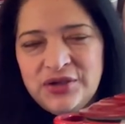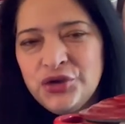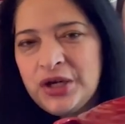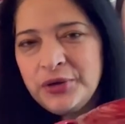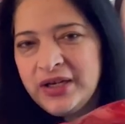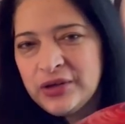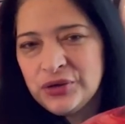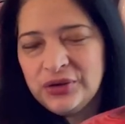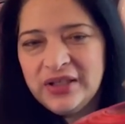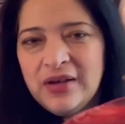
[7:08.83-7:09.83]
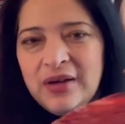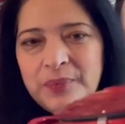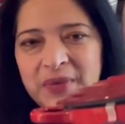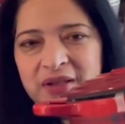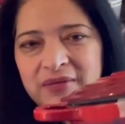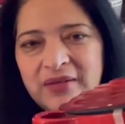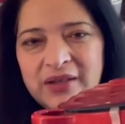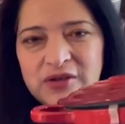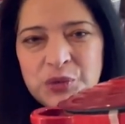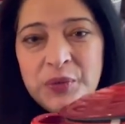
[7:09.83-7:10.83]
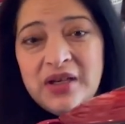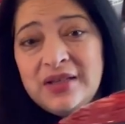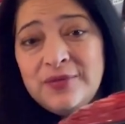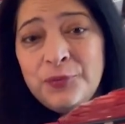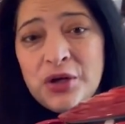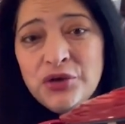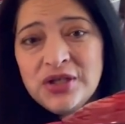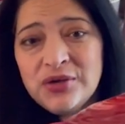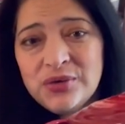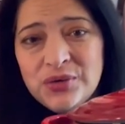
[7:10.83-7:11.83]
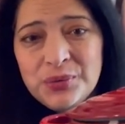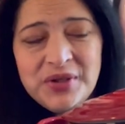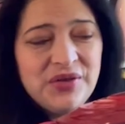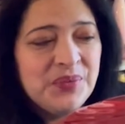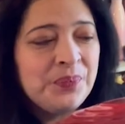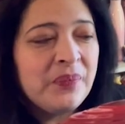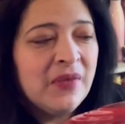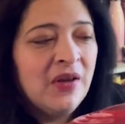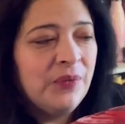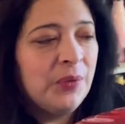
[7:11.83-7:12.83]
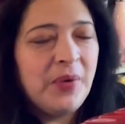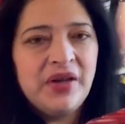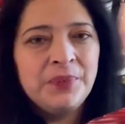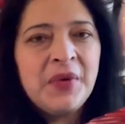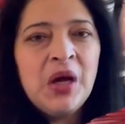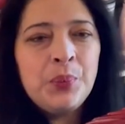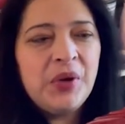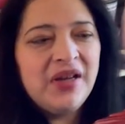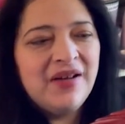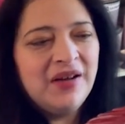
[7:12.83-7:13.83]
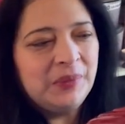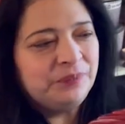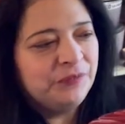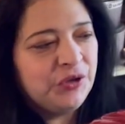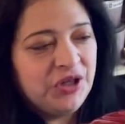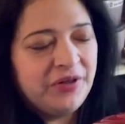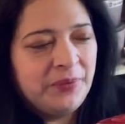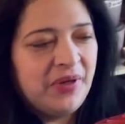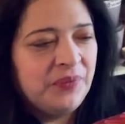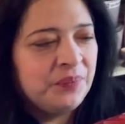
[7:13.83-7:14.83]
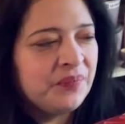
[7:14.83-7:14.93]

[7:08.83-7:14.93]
cherry actually in English, but in French it's Cerise for red, but for cherry red.